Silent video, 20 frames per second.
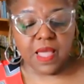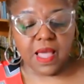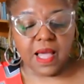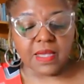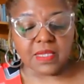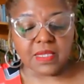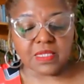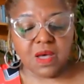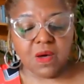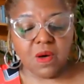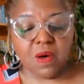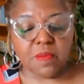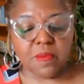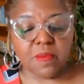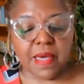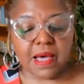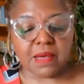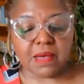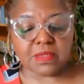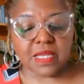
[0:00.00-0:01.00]
I saw a
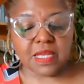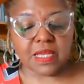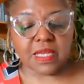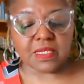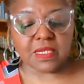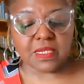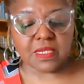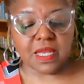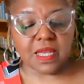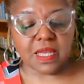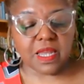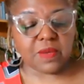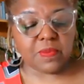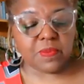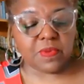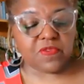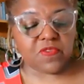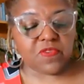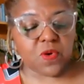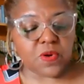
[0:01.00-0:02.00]
mouse hesitate
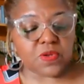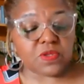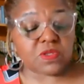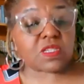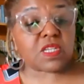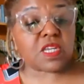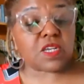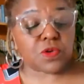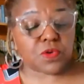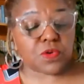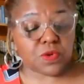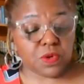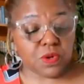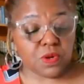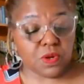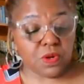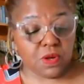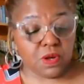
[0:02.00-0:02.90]
before it skittered